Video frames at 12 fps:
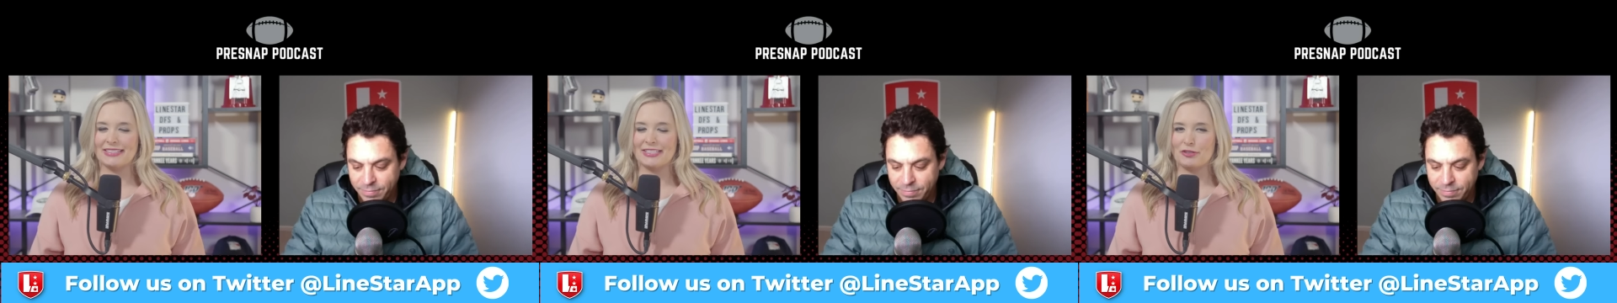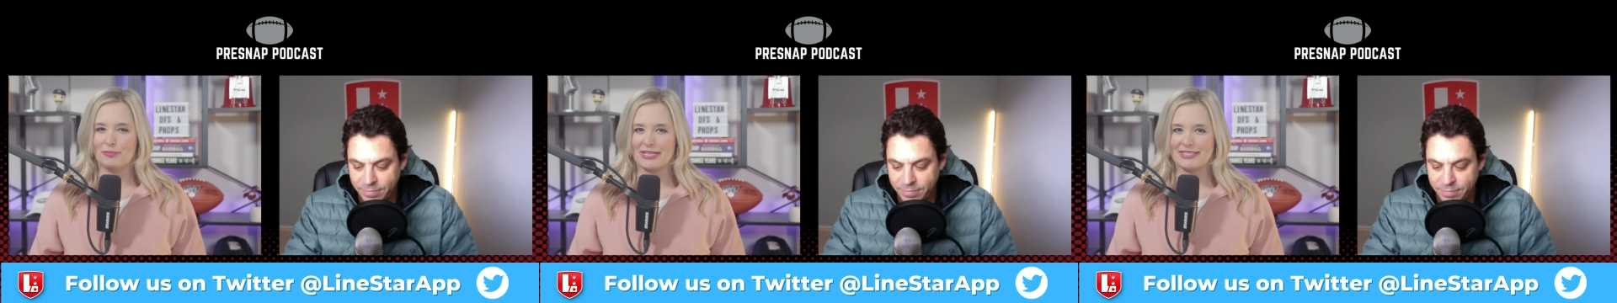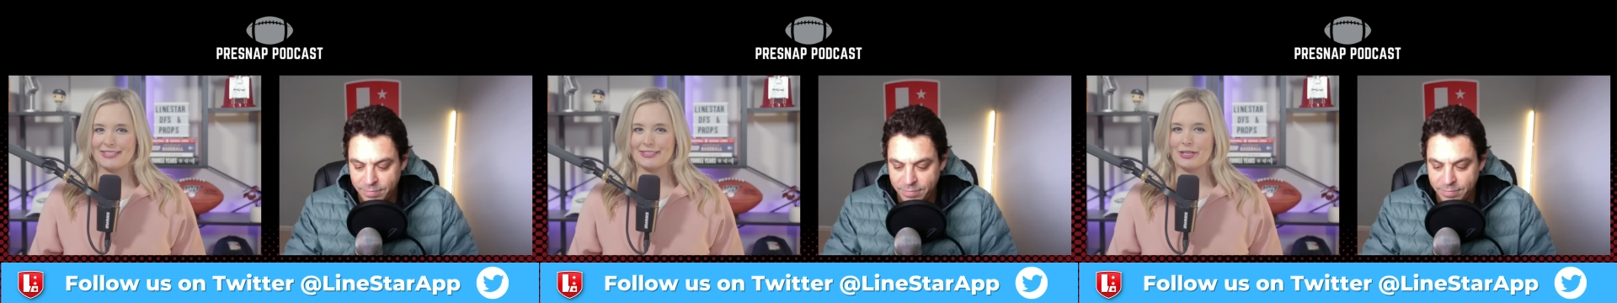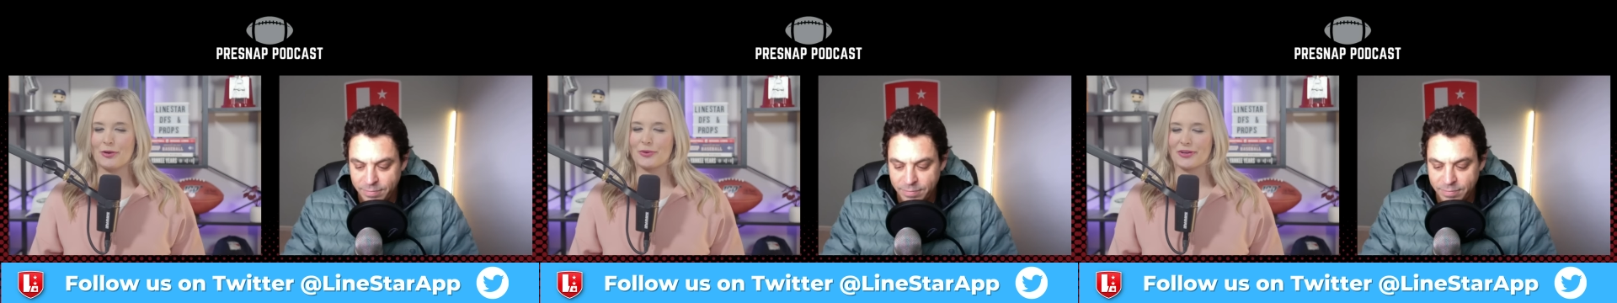Speaker 1: a little bit
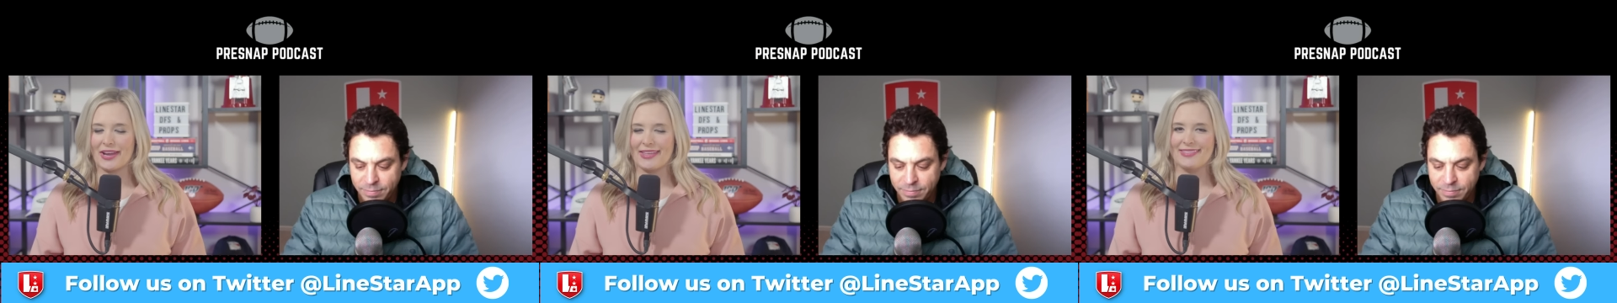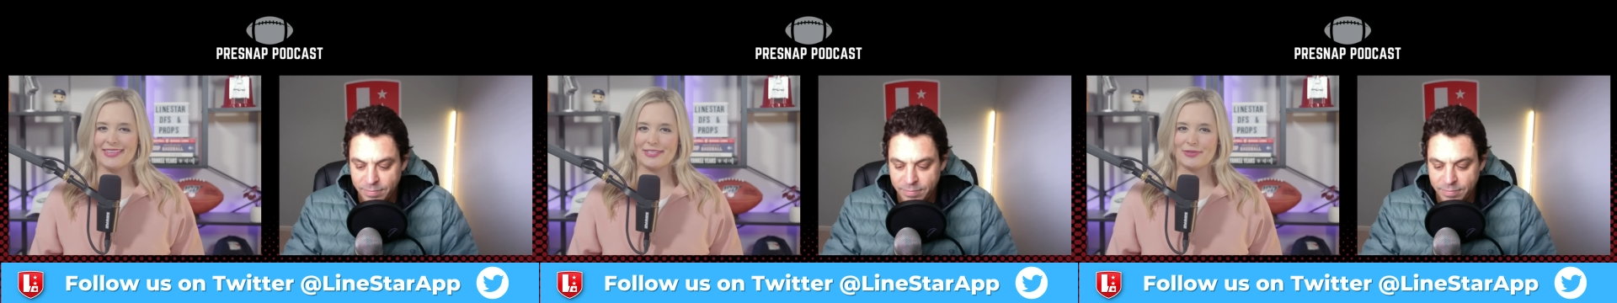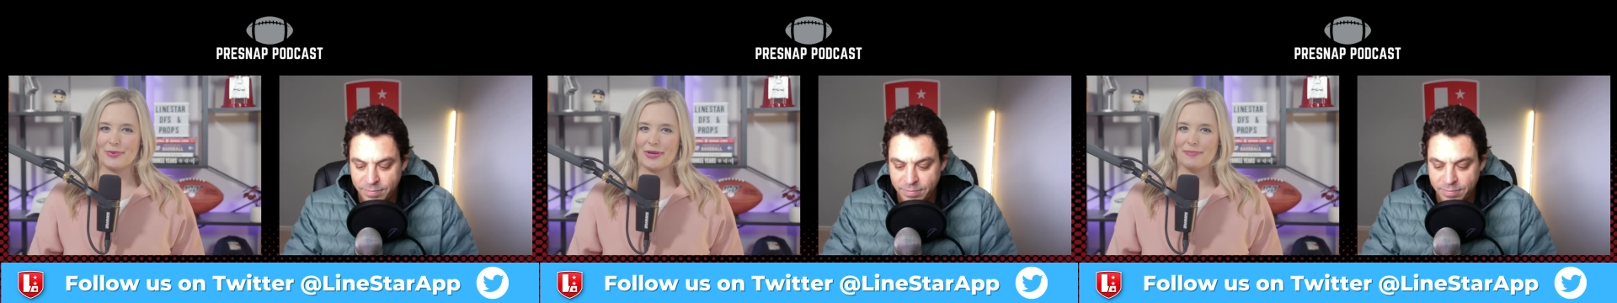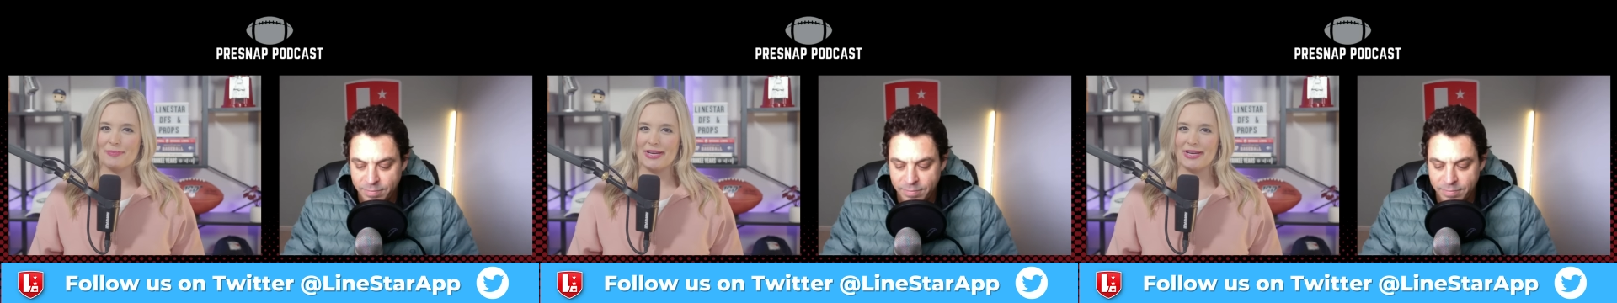slower in this one.